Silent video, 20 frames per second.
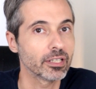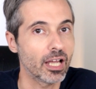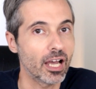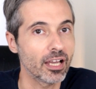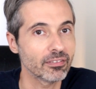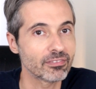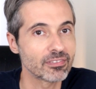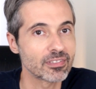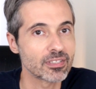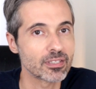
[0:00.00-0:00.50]

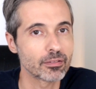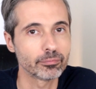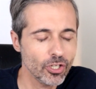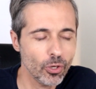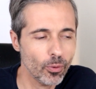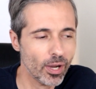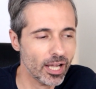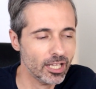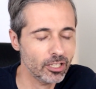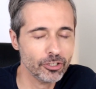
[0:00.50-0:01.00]
lives. You
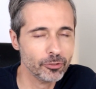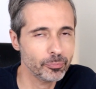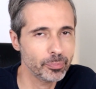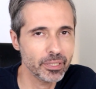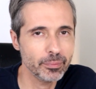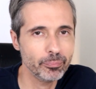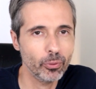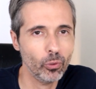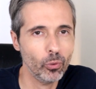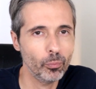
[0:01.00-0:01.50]
know, a lot of
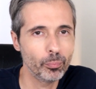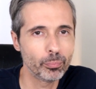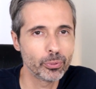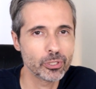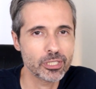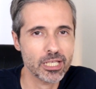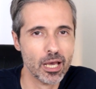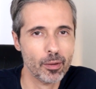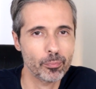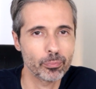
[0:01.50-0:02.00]
people
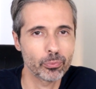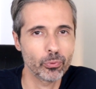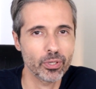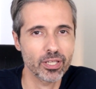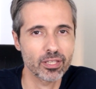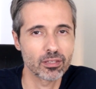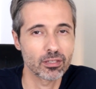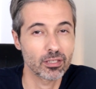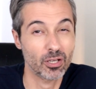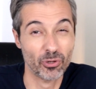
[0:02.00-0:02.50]
put up
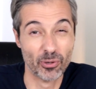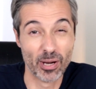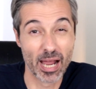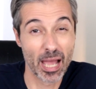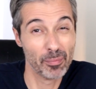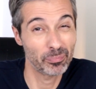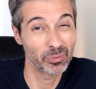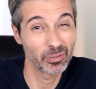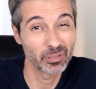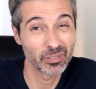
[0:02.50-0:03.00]
with
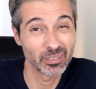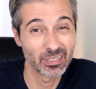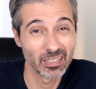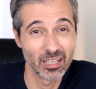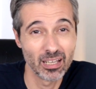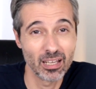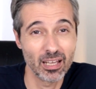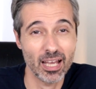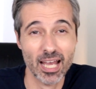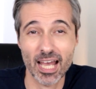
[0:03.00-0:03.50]
crap
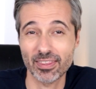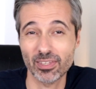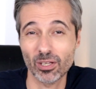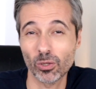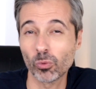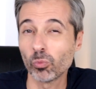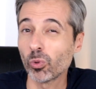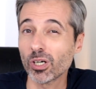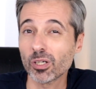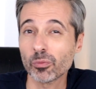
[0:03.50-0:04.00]
at
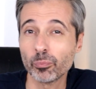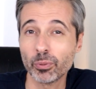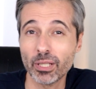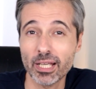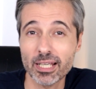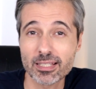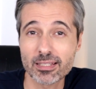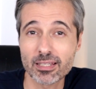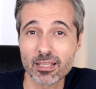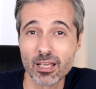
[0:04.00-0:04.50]
their
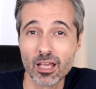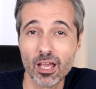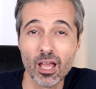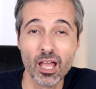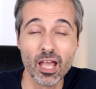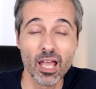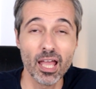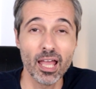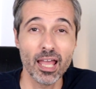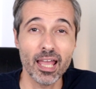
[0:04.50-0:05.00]
workplace
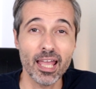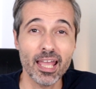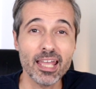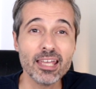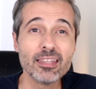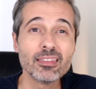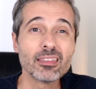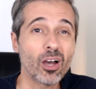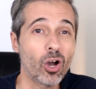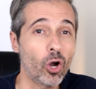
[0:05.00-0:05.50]

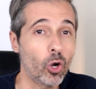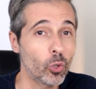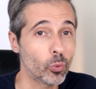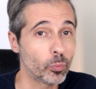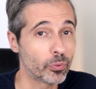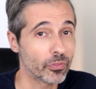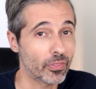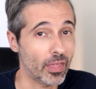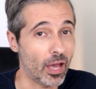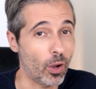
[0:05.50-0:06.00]
in the
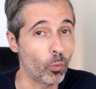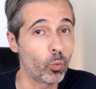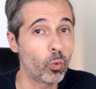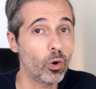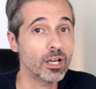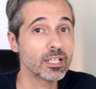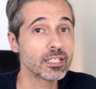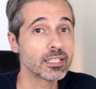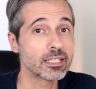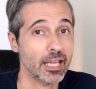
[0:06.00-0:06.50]
hope that
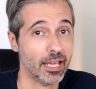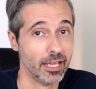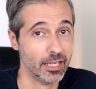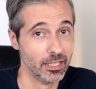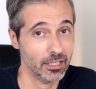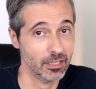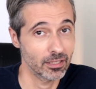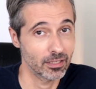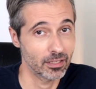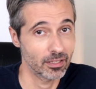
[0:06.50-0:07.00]
one
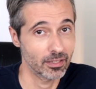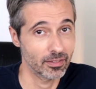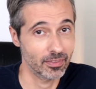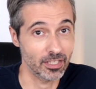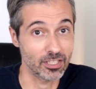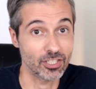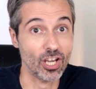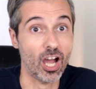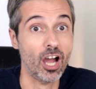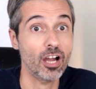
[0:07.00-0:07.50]
day
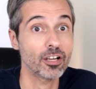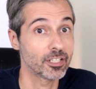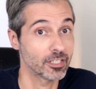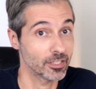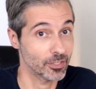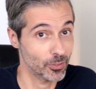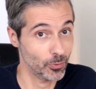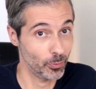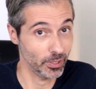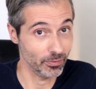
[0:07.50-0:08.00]
the
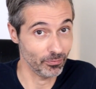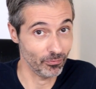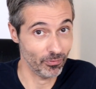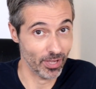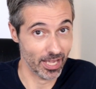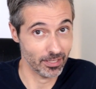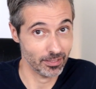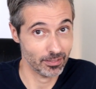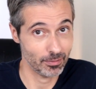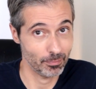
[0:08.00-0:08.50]
Tartars will
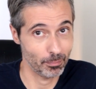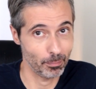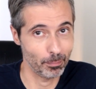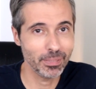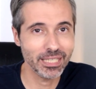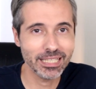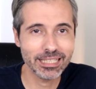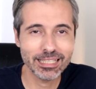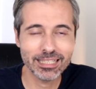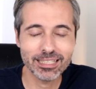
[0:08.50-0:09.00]
invade,
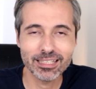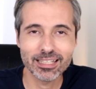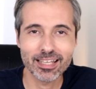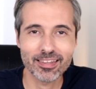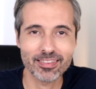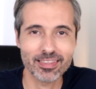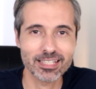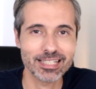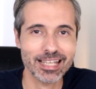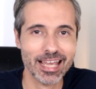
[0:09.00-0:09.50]
meaning
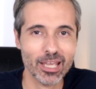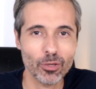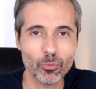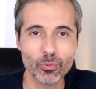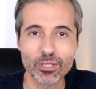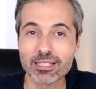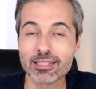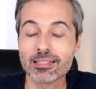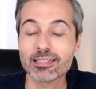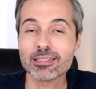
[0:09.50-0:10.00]
the day
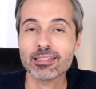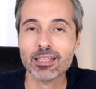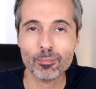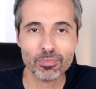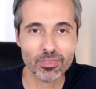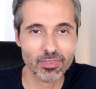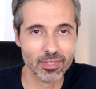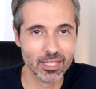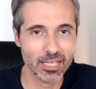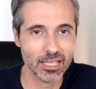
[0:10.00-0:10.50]
when
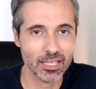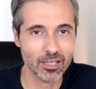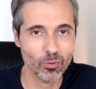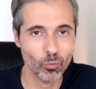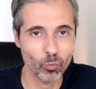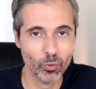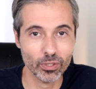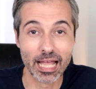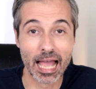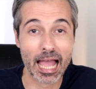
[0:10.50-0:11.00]

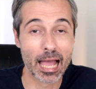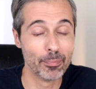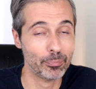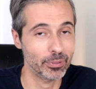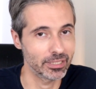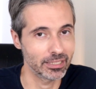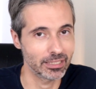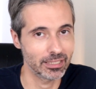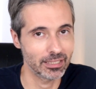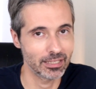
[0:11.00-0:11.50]
something will
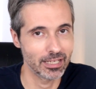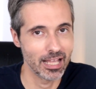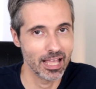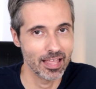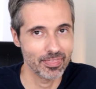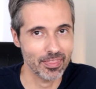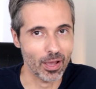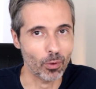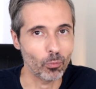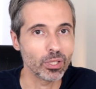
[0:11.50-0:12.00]
happen
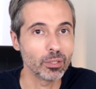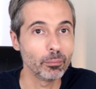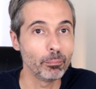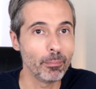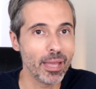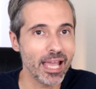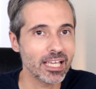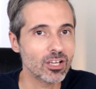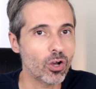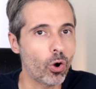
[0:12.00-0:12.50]
that will
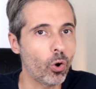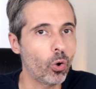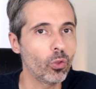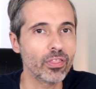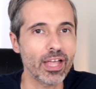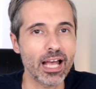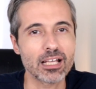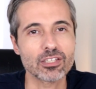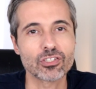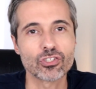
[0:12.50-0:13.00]
make all
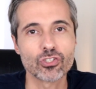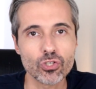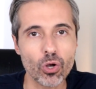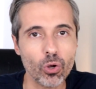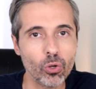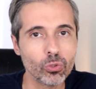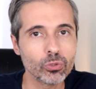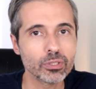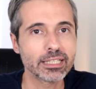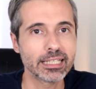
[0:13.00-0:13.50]
that
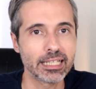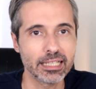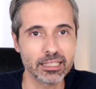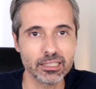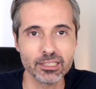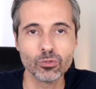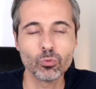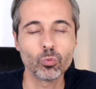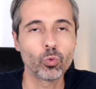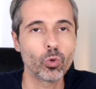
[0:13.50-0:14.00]

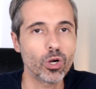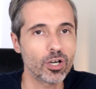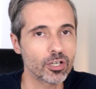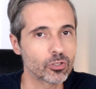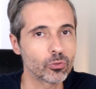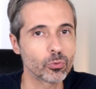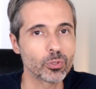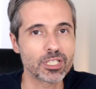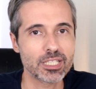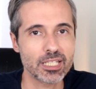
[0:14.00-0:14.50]
soul-killing
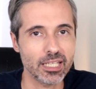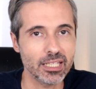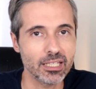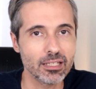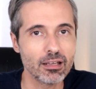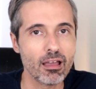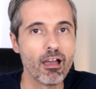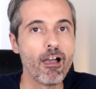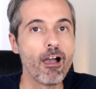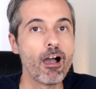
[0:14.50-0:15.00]
work
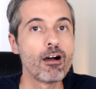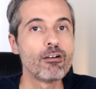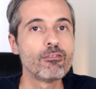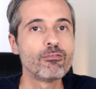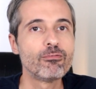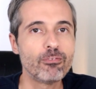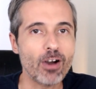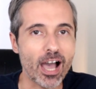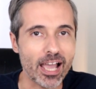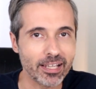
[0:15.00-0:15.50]
routine
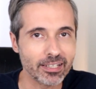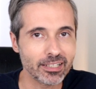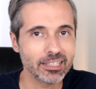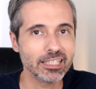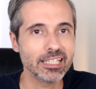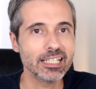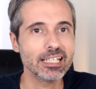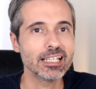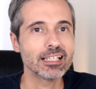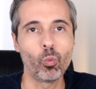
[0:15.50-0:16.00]

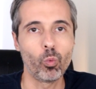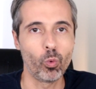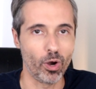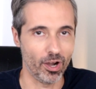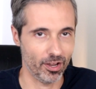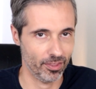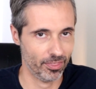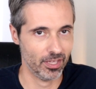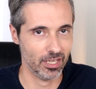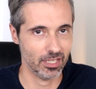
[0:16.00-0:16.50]
finally
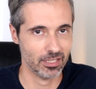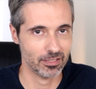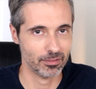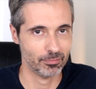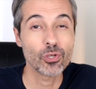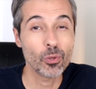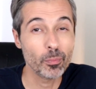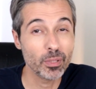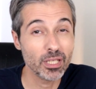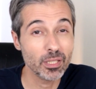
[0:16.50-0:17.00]
worth it.
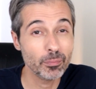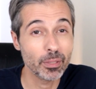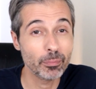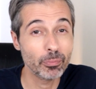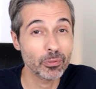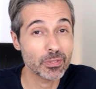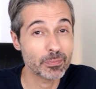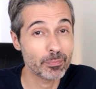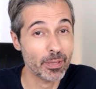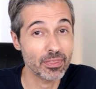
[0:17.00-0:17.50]
So many
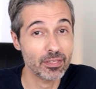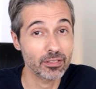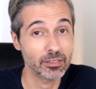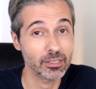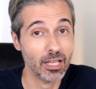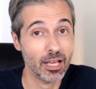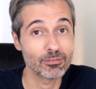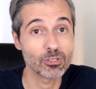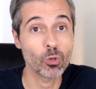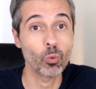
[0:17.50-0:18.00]
people spend their
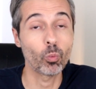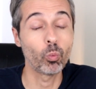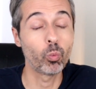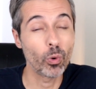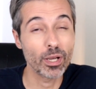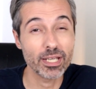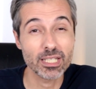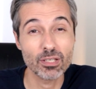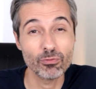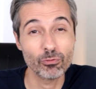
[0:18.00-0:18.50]
lives
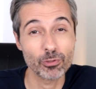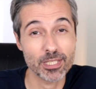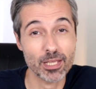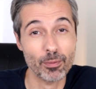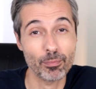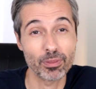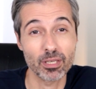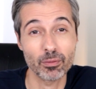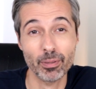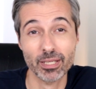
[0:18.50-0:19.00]
waiting for
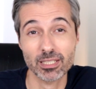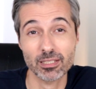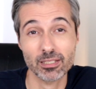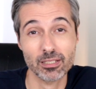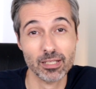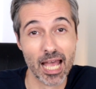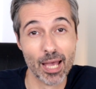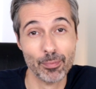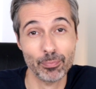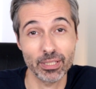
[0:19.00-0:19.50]
something better
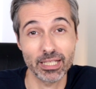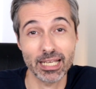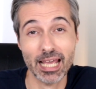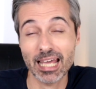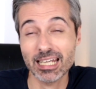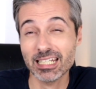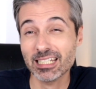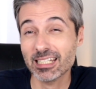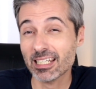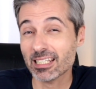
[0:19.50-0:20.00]
to happen,
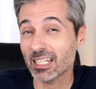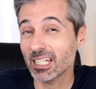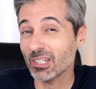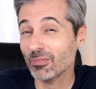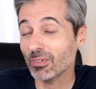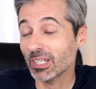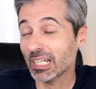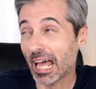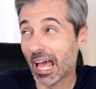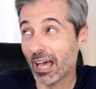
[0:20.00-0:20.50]
and it doesn't
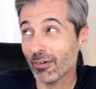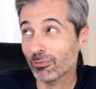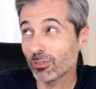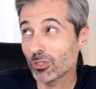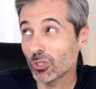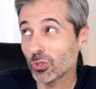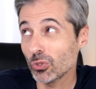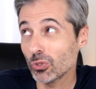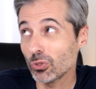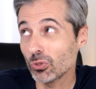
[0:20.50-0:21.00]
even have
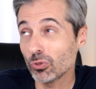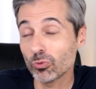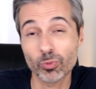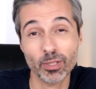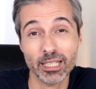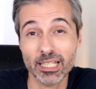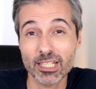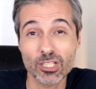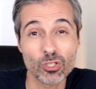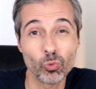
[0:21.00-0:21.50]
to
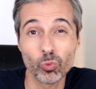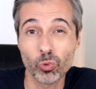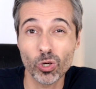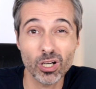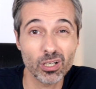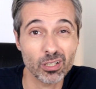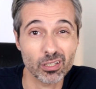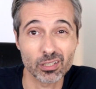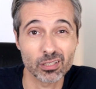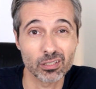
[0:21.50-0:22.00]
relate to
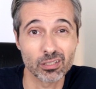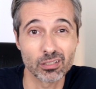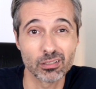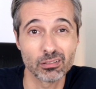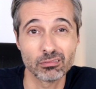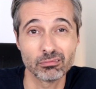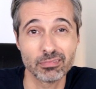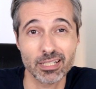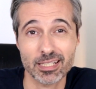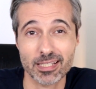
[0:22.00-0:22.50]
work
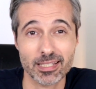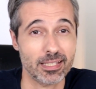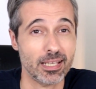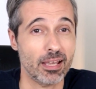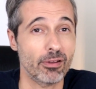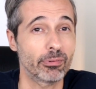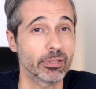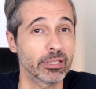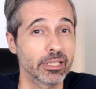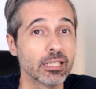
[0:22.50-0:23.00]

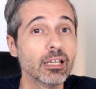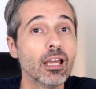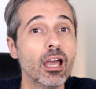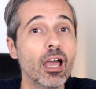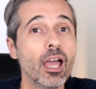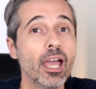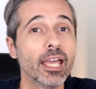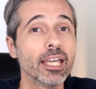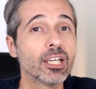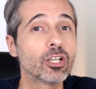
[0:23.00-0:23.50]
necessarily.
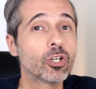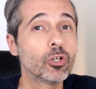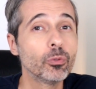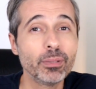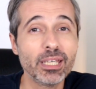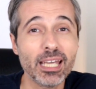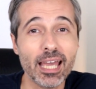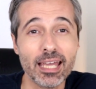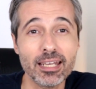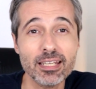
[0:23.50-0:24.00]
It could
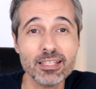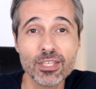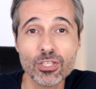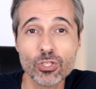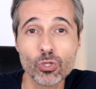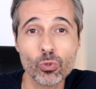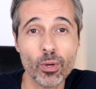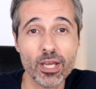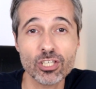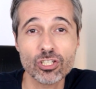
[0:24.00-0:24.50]
be any
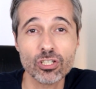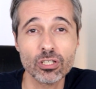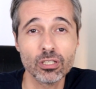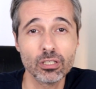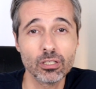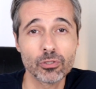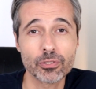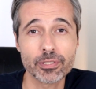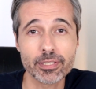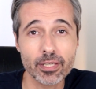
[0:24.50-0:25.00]

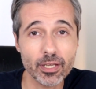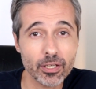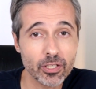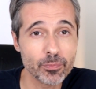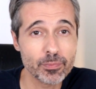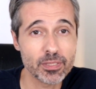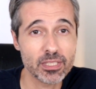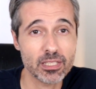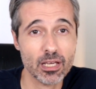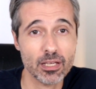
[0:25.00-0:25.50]
situation or
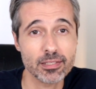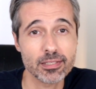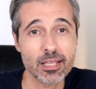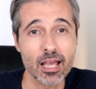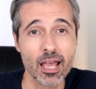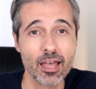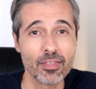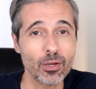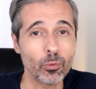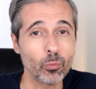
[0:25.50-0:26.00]
circumstance
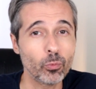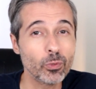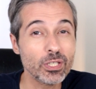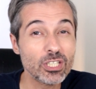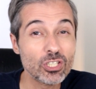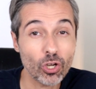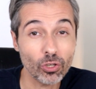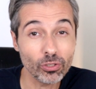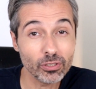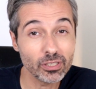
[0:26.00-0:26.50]
that we
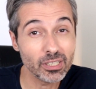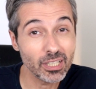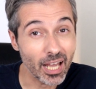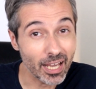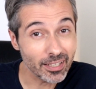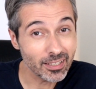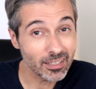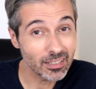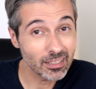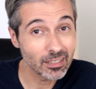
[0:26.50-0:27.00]
don't
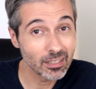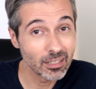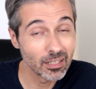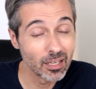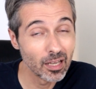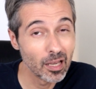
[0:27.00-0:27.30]
like,